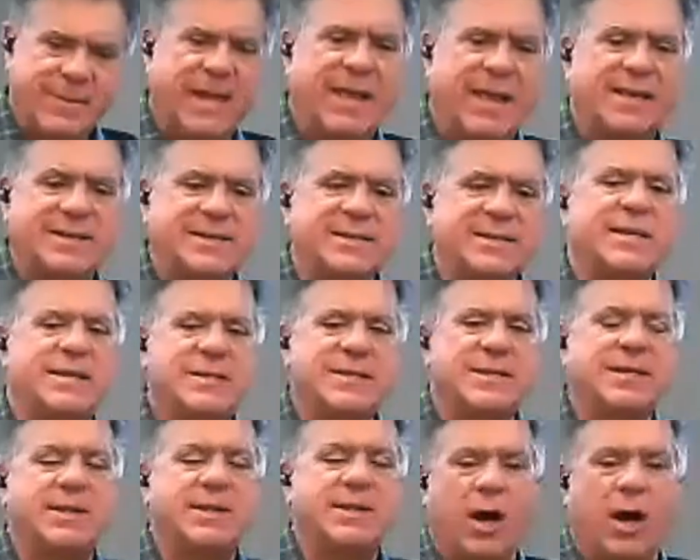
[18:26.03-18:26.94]
It's
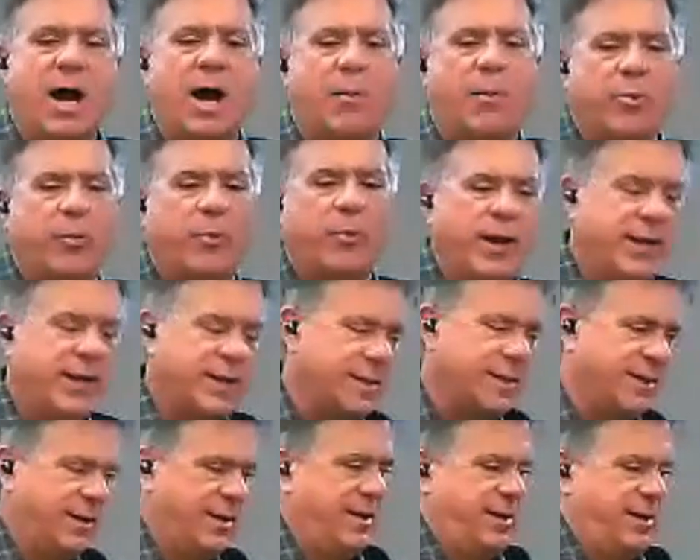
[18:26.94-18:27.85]
easy to operate.
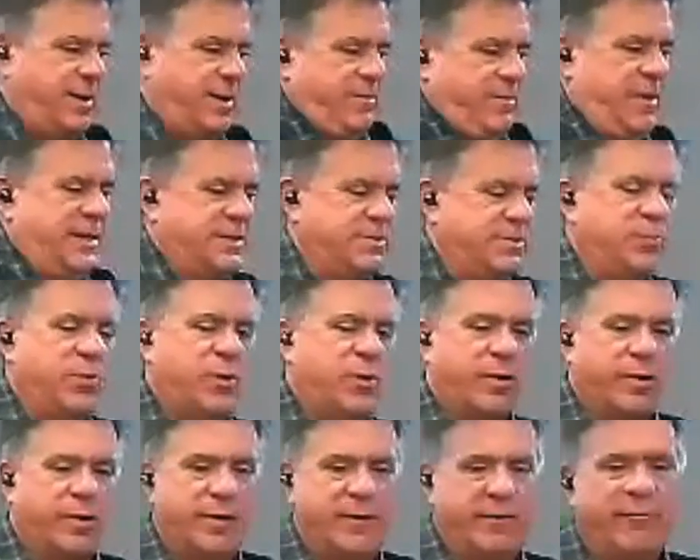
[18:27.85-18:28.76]
It's
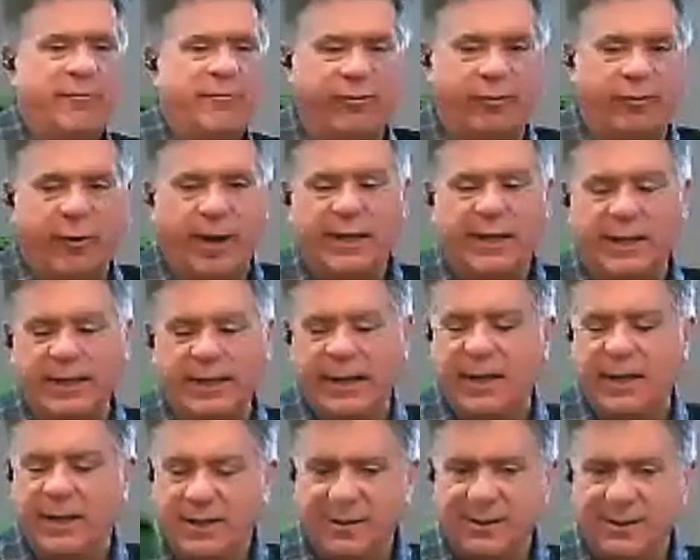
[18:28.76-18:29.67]
more
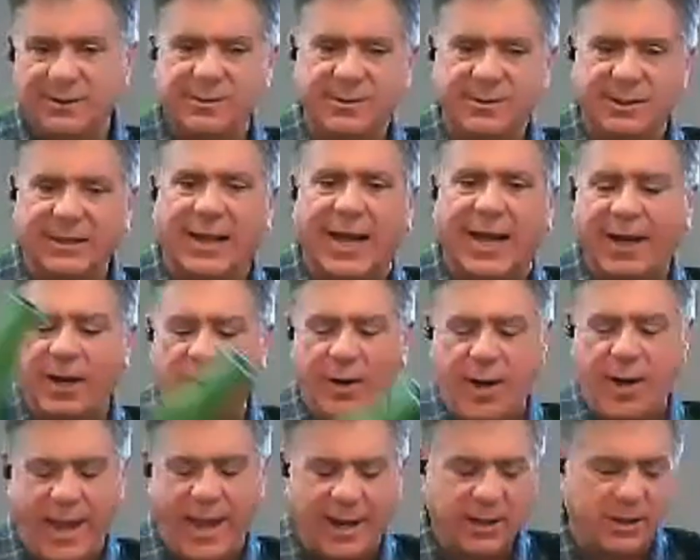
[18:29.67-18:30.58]
friendly,
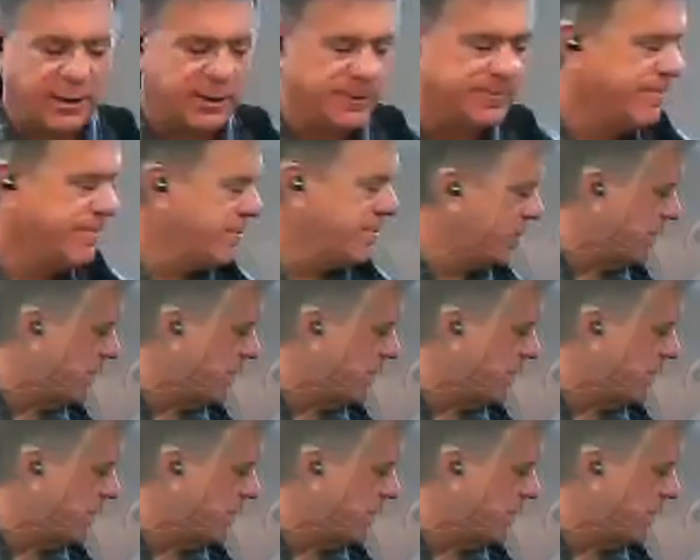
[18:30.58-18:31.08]
lighter handle.